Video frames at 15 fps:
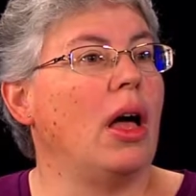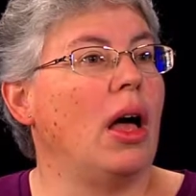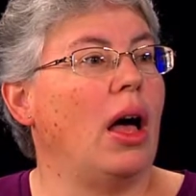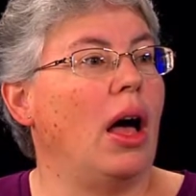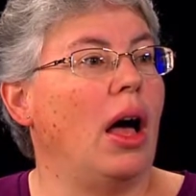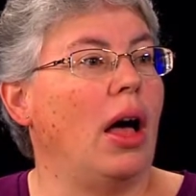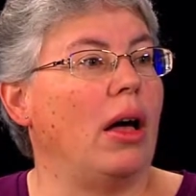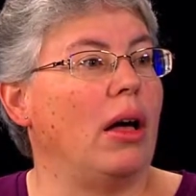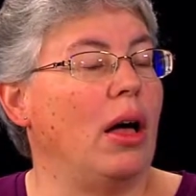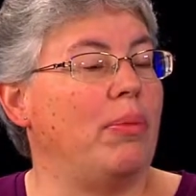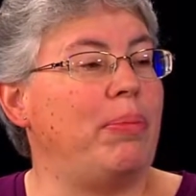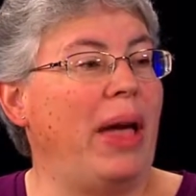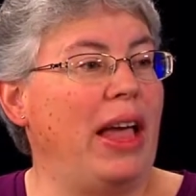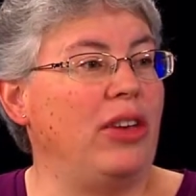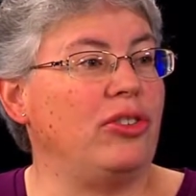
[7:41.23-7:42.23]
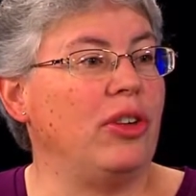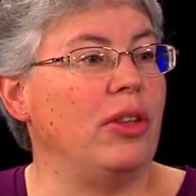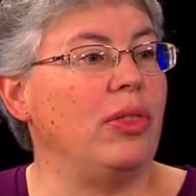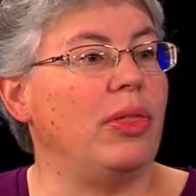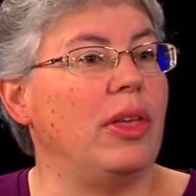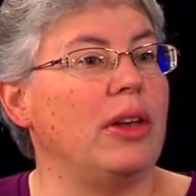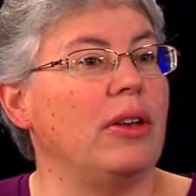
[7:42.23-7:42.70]
uh, a
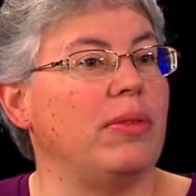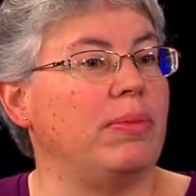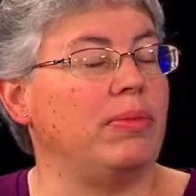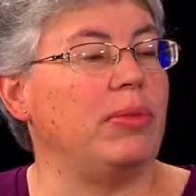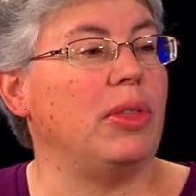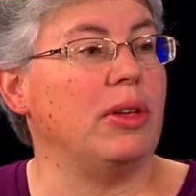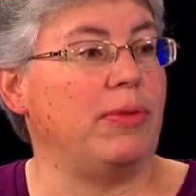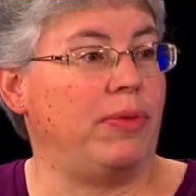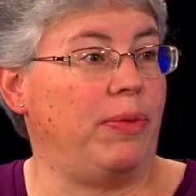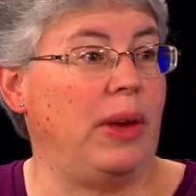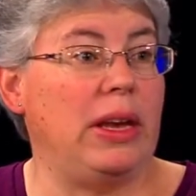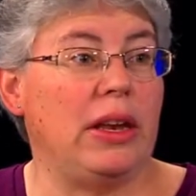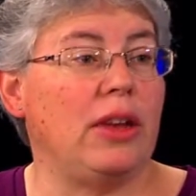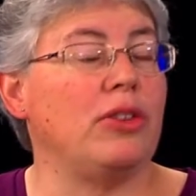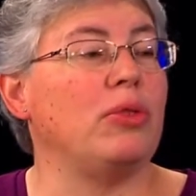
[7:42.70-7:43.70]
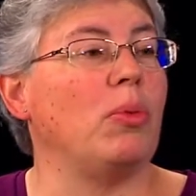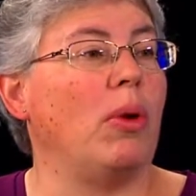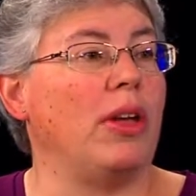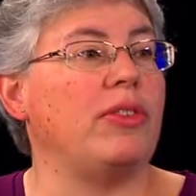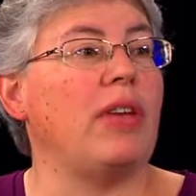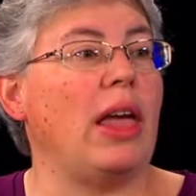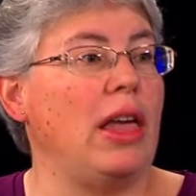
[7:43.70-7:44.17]
patient that a, the fetus
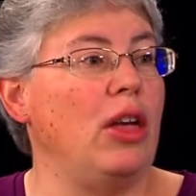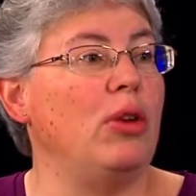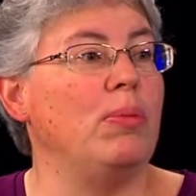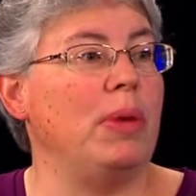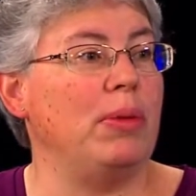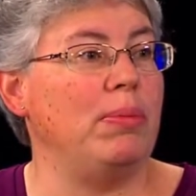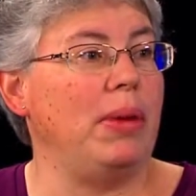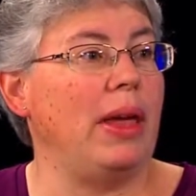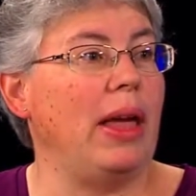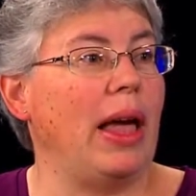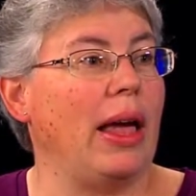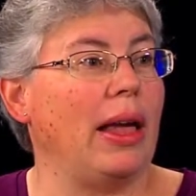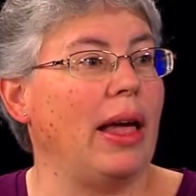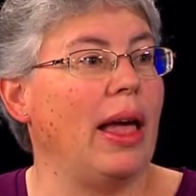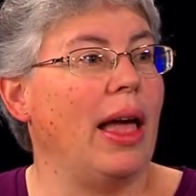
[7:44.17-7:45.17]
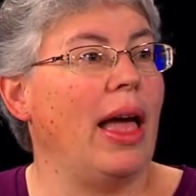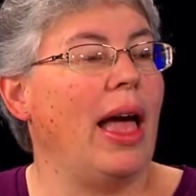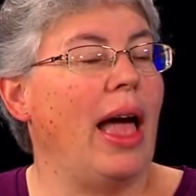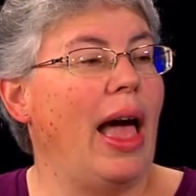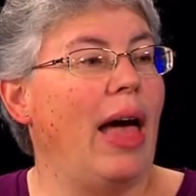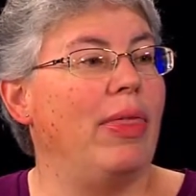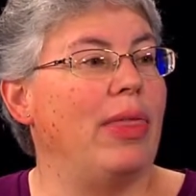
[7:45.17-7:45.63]
was a human being.
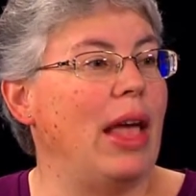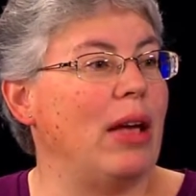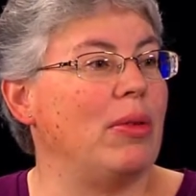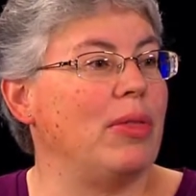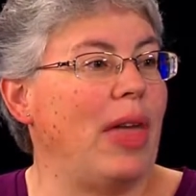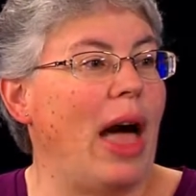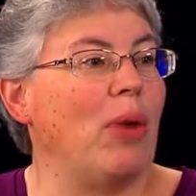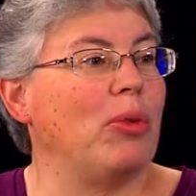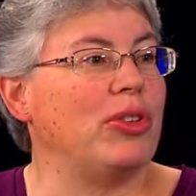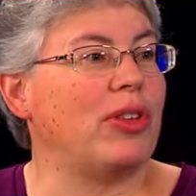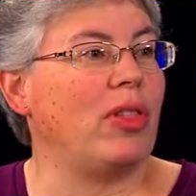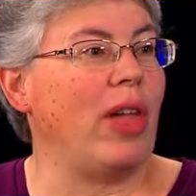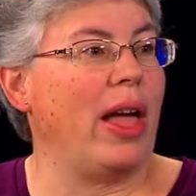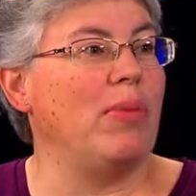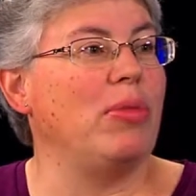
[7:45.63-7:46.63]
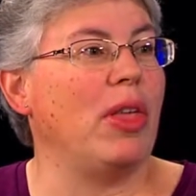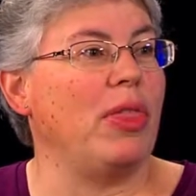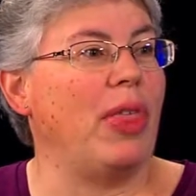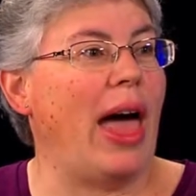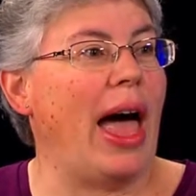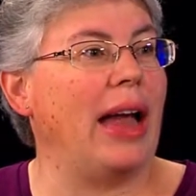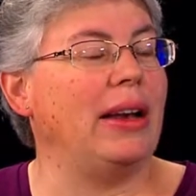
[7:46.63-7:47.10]
And that, that was claimed that
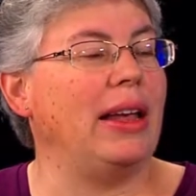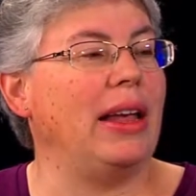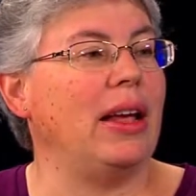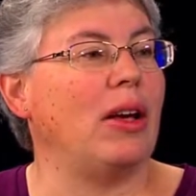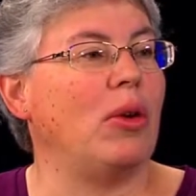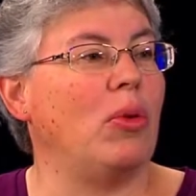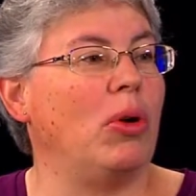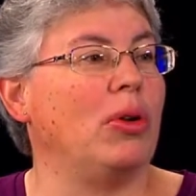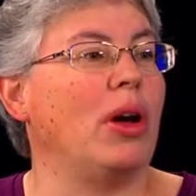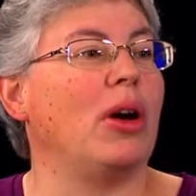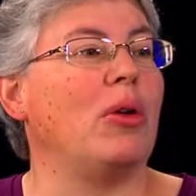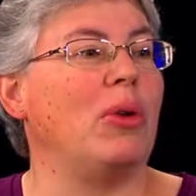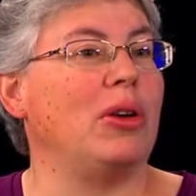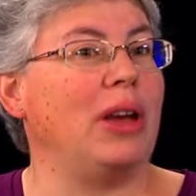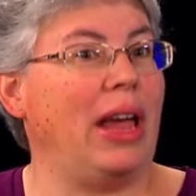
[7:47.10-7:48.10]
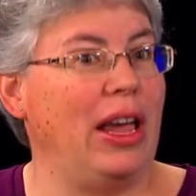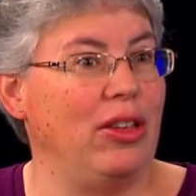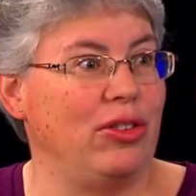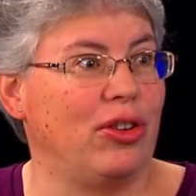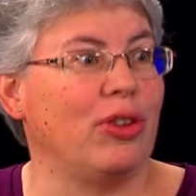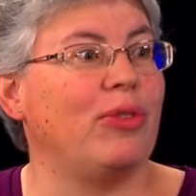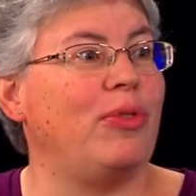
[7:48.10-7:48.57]
that quote unquote,
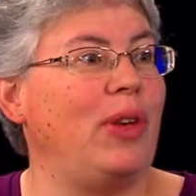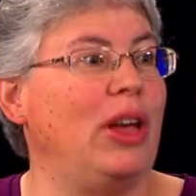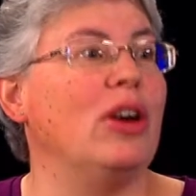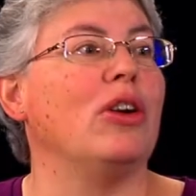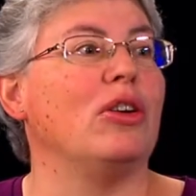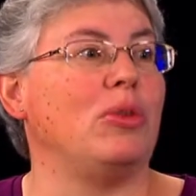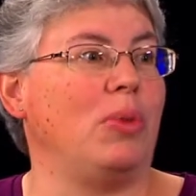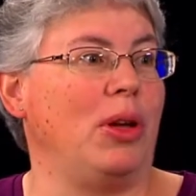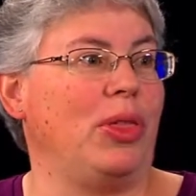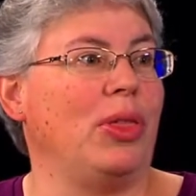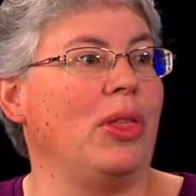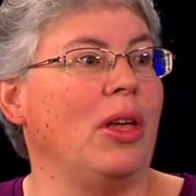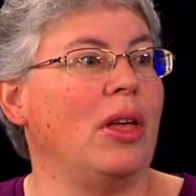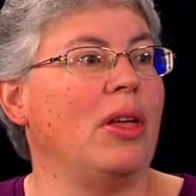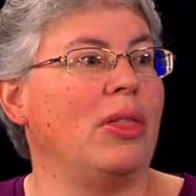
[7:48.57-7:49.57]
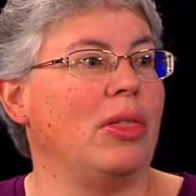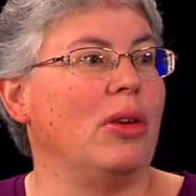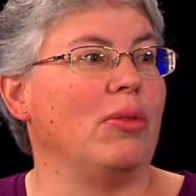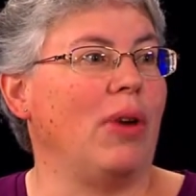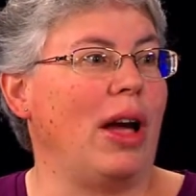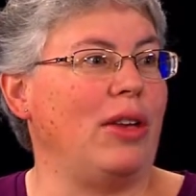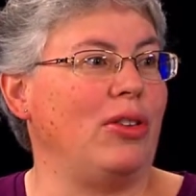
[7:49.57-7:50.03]
interfered with the
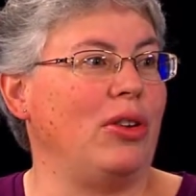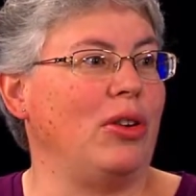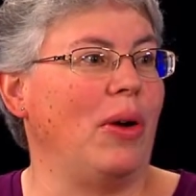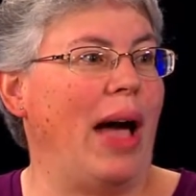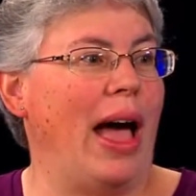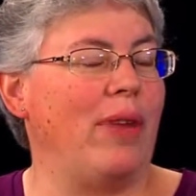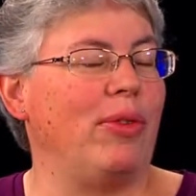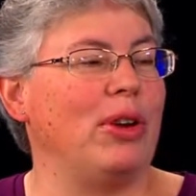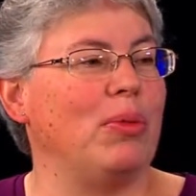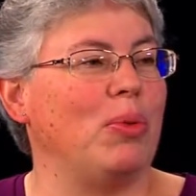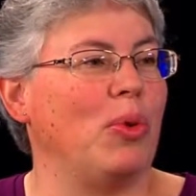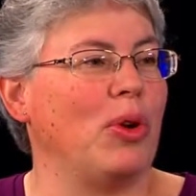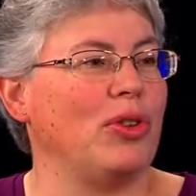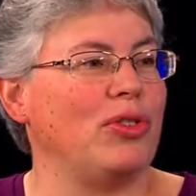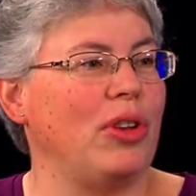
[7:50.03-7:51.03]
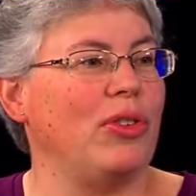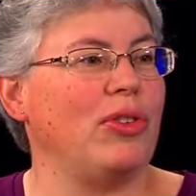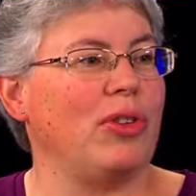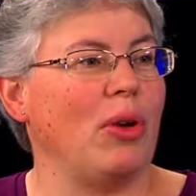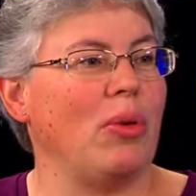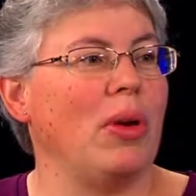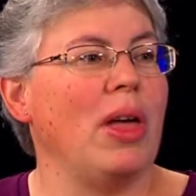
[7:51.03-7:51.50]
right to have an abortion.
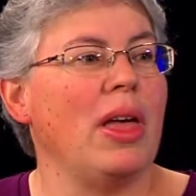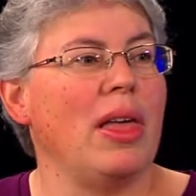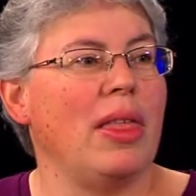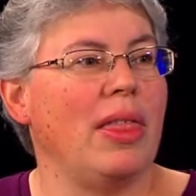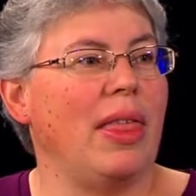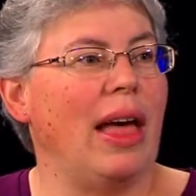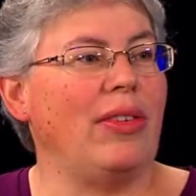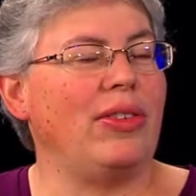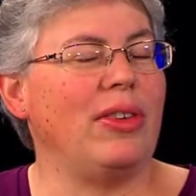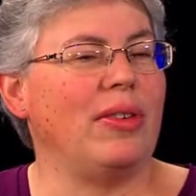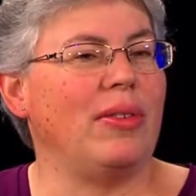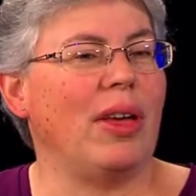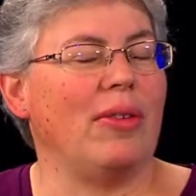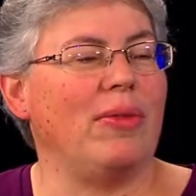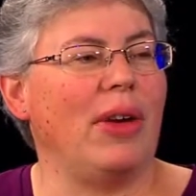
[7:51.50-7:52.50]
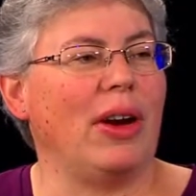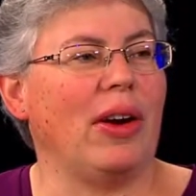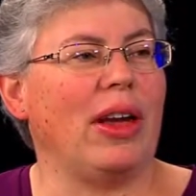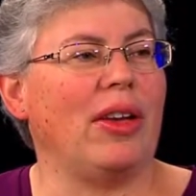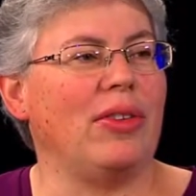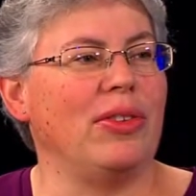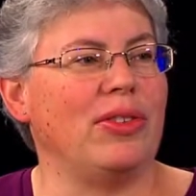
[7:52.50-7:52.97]
So that's a, a very
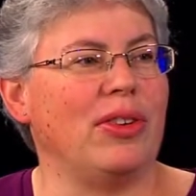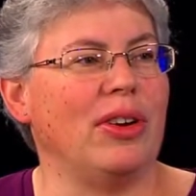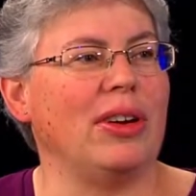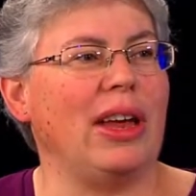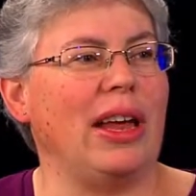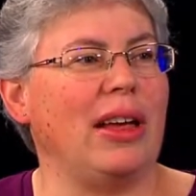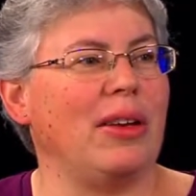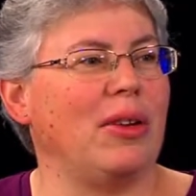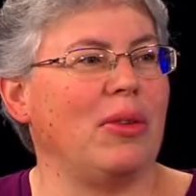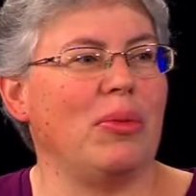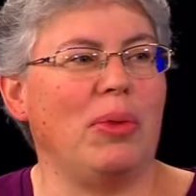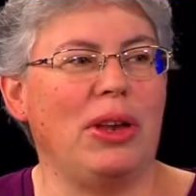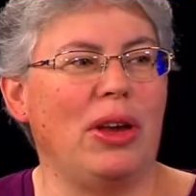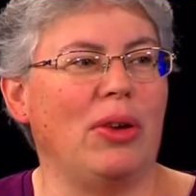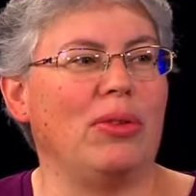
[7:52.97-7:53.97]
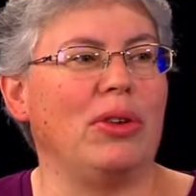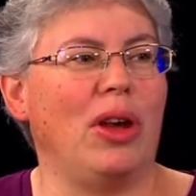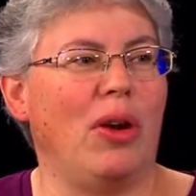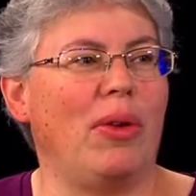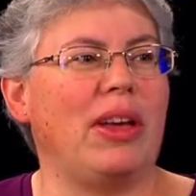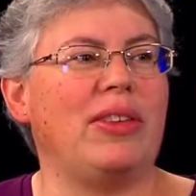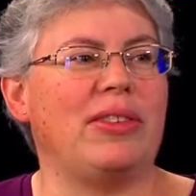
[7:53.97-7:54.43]
concerning, we don't
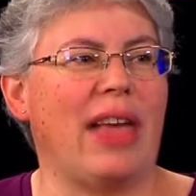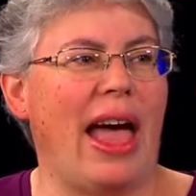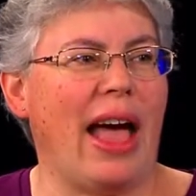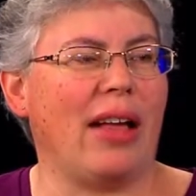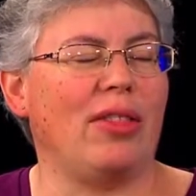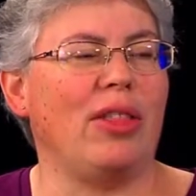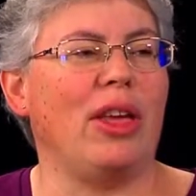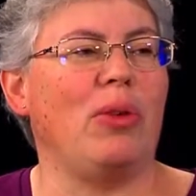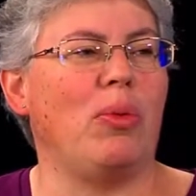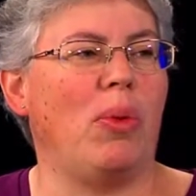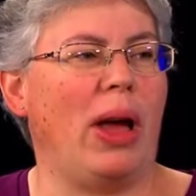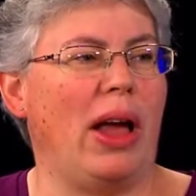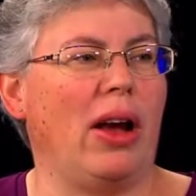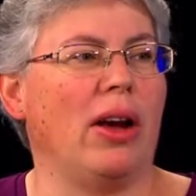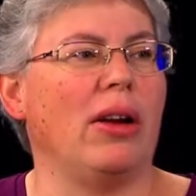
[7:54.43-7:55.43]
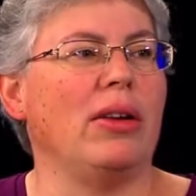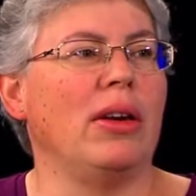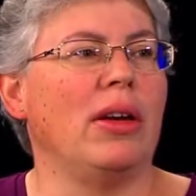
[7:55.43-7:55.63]
know exactly where